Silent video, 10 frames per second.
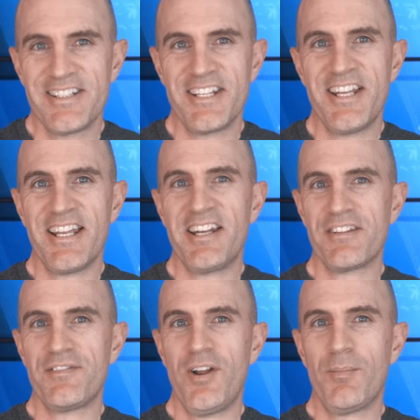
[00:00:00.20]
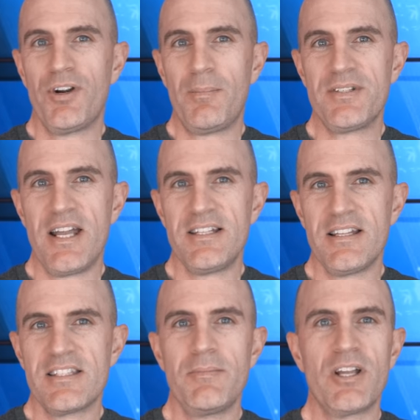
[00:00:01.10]
Today, another firmware update
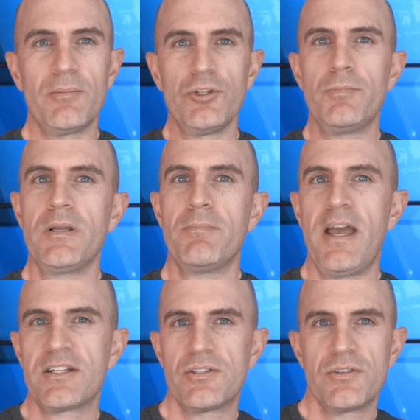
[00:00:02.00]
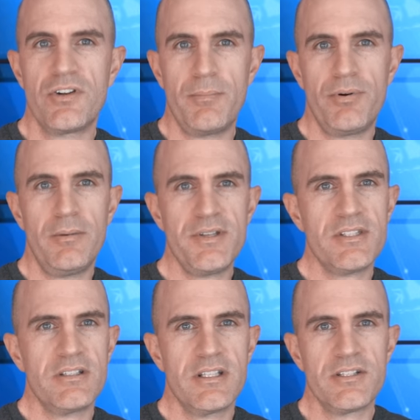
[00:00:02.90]
and something I'm looping back to that I
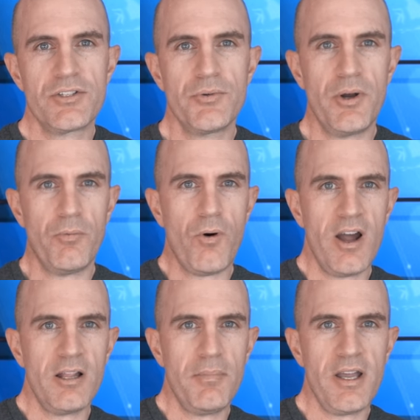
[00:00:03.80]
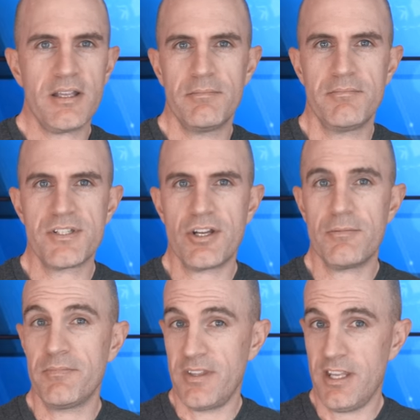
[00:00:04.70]
promised I'd get to a while back.
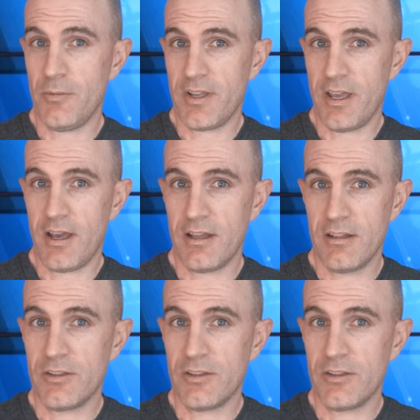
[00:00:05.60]
So here we are.